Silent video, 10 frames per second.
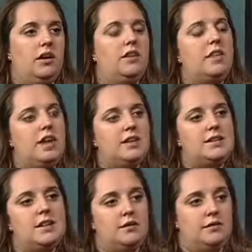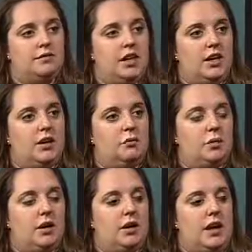and that does have a fee,
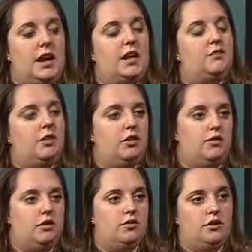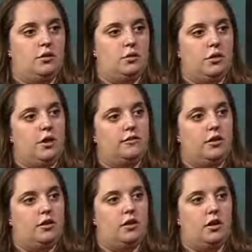but any of the other services we
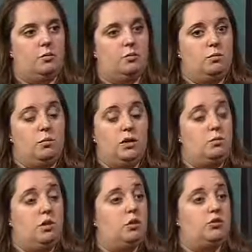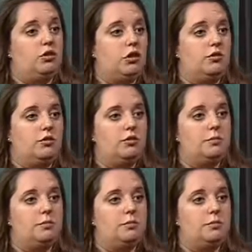offer, we don't charge.